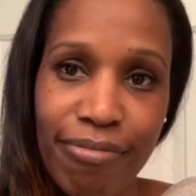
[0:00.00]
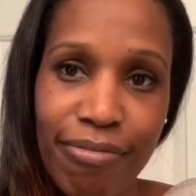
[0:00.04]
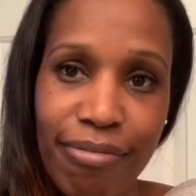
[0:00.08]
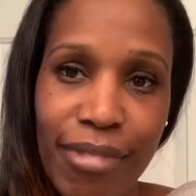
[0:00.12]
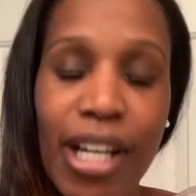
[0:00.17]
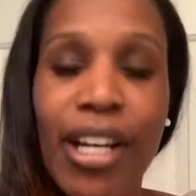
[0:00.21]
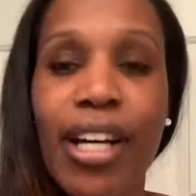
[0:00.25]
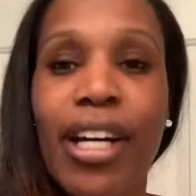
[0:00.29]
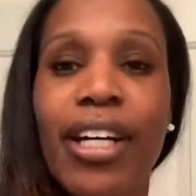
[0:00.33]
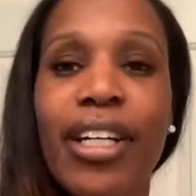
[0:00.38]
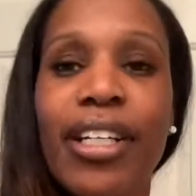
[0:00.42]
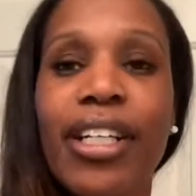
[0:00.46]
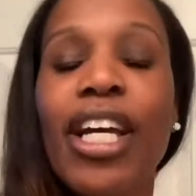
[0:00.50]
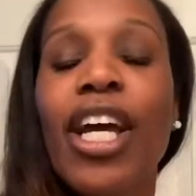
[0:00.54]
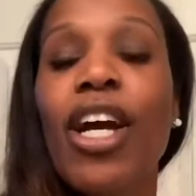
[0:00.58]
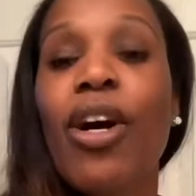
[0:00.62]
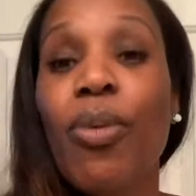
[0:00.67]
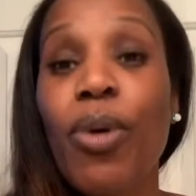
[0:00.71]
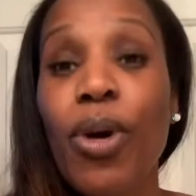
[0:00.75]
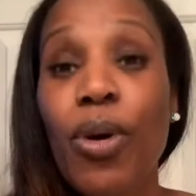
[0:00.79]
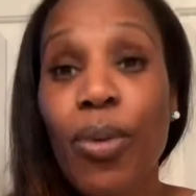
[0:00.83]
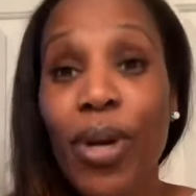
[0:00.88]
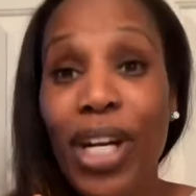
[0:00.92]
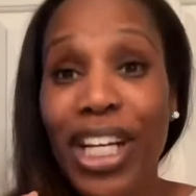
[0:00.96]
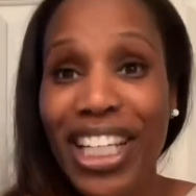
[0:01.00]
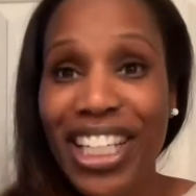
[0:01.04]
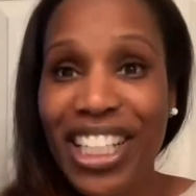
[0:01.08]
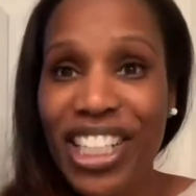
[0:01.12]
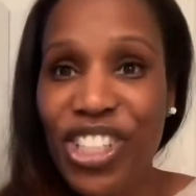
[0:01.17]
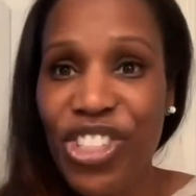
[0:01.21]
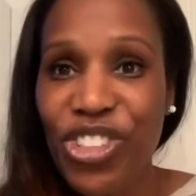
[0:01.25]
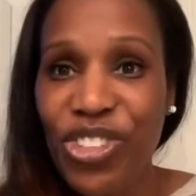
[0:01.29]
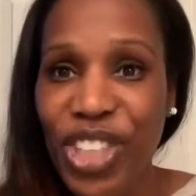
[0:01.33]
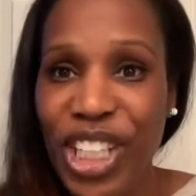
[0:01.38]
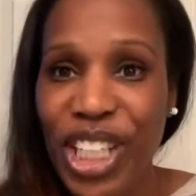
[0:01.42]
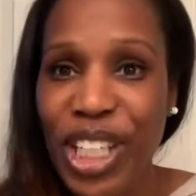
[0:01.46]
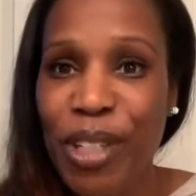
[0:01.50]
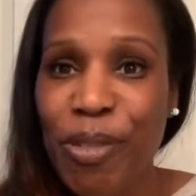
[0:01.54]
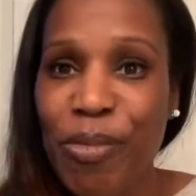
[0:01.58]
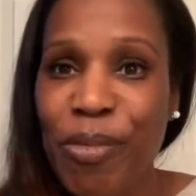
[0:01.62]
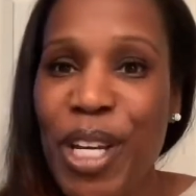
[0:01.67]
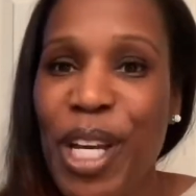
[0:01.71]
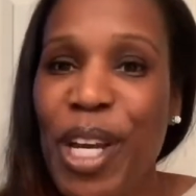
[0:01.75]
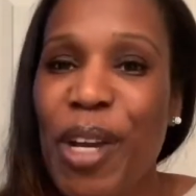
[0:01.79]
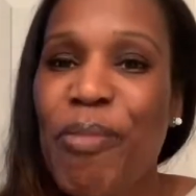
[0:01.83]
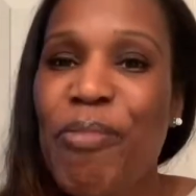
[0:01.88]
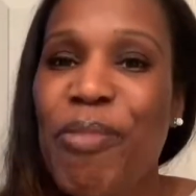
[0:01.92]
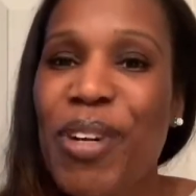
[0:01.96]
Huh. Well, one could dream.
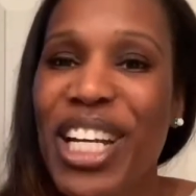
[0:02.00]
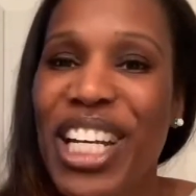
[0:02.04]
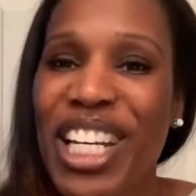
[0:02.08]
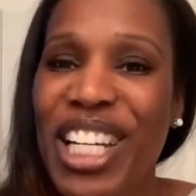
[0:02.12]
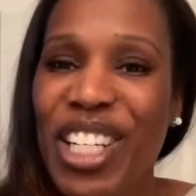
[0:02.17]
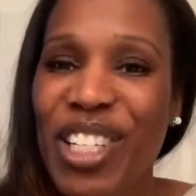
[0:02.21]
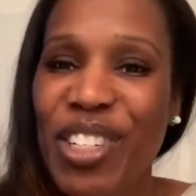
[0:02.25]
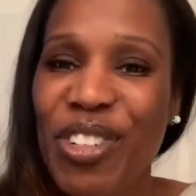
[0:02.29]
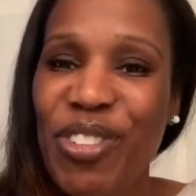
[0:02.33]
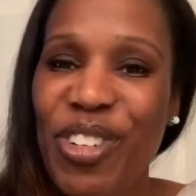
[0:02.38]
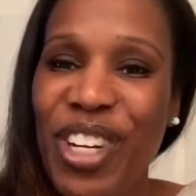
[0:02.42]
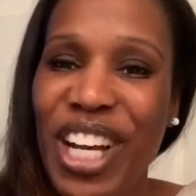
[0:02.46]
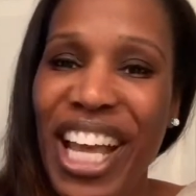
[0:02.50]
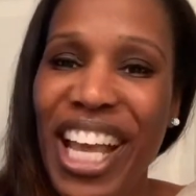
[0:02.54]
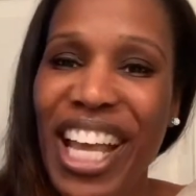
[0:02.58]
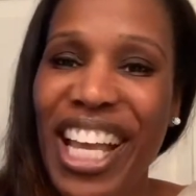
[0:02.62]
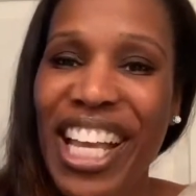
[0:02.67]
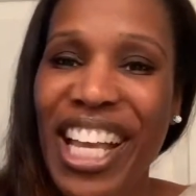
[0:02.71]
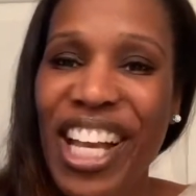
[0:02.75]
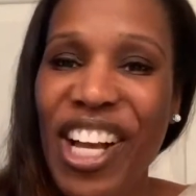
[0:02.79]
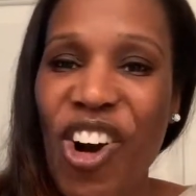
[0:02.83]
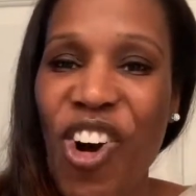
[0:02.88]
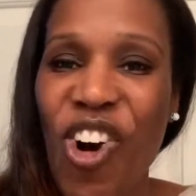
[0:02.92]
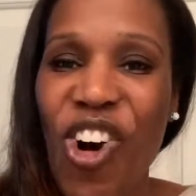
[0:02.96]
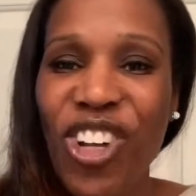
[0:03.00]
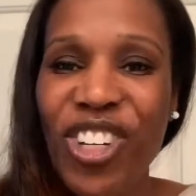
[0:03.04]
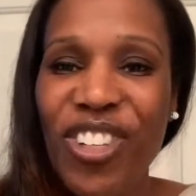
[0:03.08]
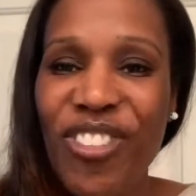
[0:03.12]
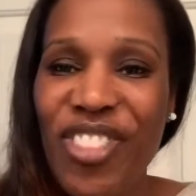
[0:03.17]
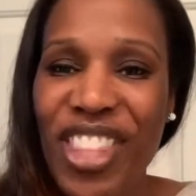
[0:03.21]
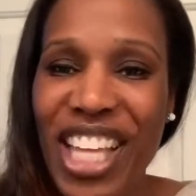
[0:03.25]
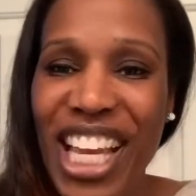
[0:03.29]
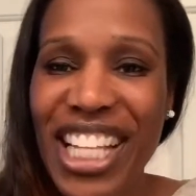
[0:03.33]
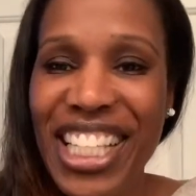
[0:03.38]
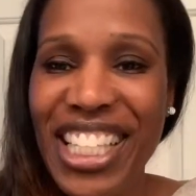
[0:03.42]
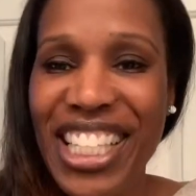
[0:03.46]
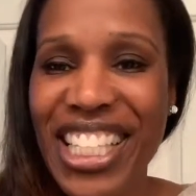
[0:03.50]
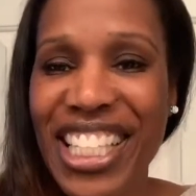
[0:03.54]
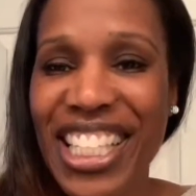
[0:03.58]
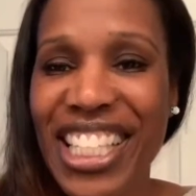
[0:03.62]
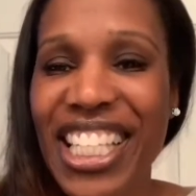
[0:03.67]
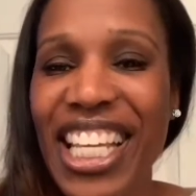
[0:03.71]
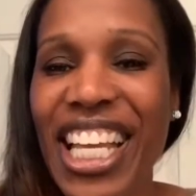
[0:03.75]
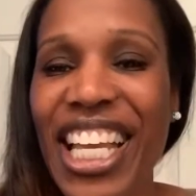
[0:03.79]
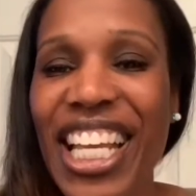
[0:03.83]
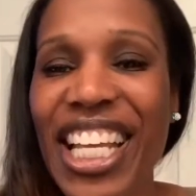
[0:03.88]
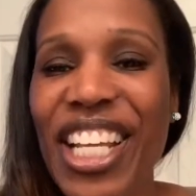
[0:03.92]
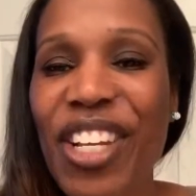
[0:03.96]
But anyway, all of that to
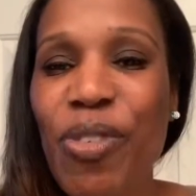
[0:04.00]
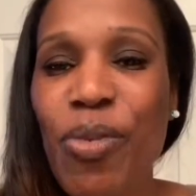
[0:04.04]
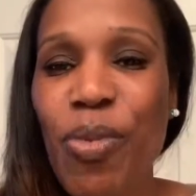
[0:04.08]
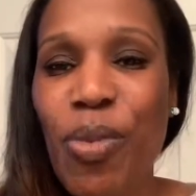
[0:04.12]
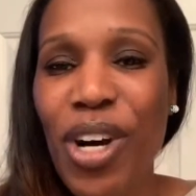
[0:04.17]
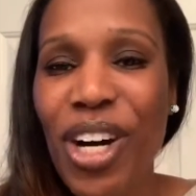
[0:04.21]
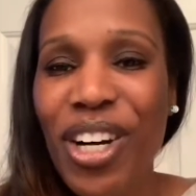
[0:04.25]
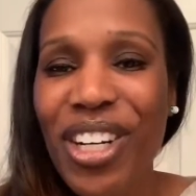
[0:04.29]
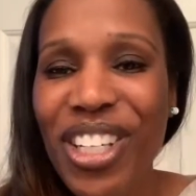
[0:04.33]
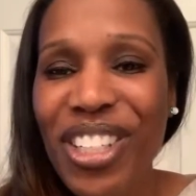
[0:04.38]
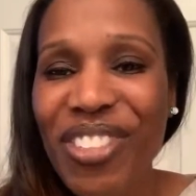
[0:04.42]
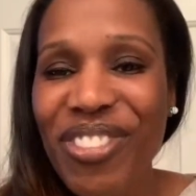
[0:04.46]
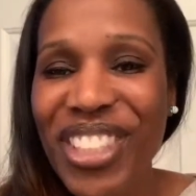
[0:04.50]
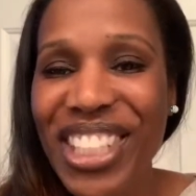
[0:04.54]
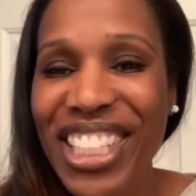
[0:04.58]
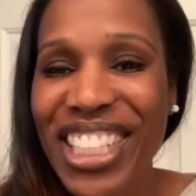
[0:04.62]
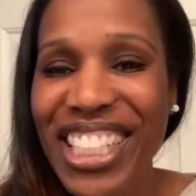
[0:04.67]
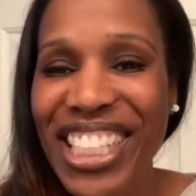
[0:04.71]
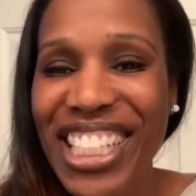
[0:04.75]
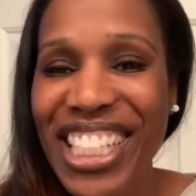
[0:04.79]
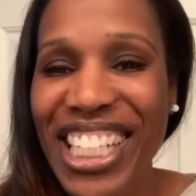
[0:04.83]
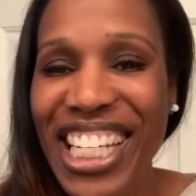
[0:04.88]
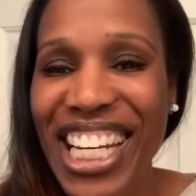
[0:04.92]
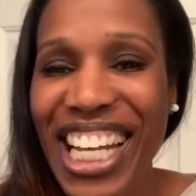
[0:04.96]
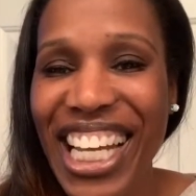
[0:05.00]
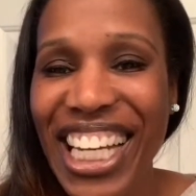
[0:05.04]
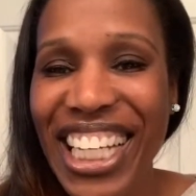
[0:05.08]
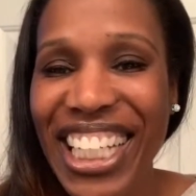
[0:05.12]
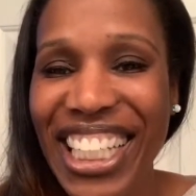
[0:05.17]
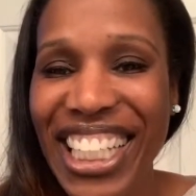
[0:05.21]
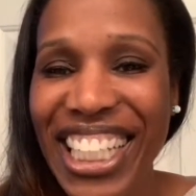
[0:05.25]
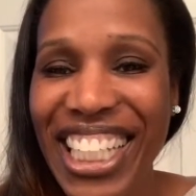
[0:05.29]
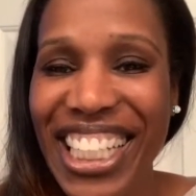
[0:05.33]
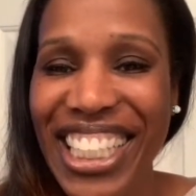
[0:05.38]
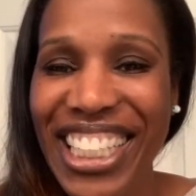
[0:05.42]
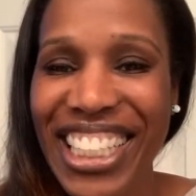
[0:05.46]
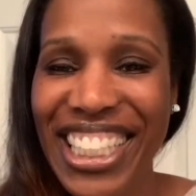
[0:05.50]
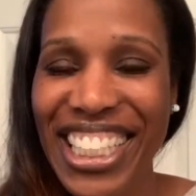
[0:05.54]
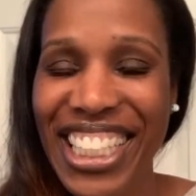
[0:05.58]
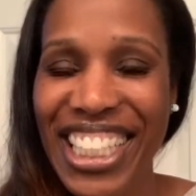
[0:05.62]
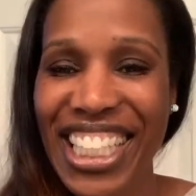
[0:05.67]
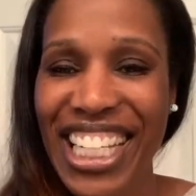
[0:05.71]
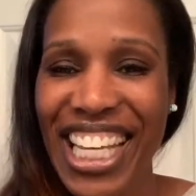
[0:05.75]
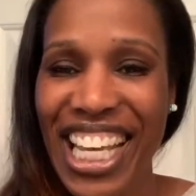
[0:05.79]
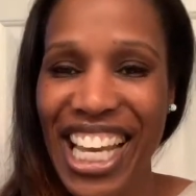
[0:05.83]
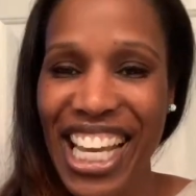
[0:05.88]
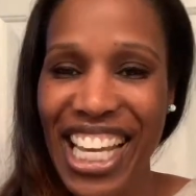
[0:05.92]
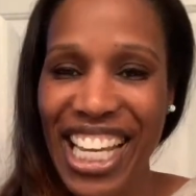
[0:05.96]
say, welcome to Shenanigans
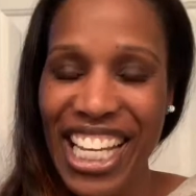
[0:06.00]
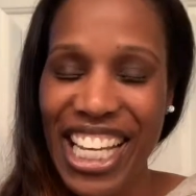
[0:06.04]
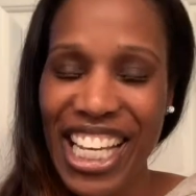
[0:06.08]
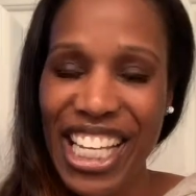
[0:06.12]
today.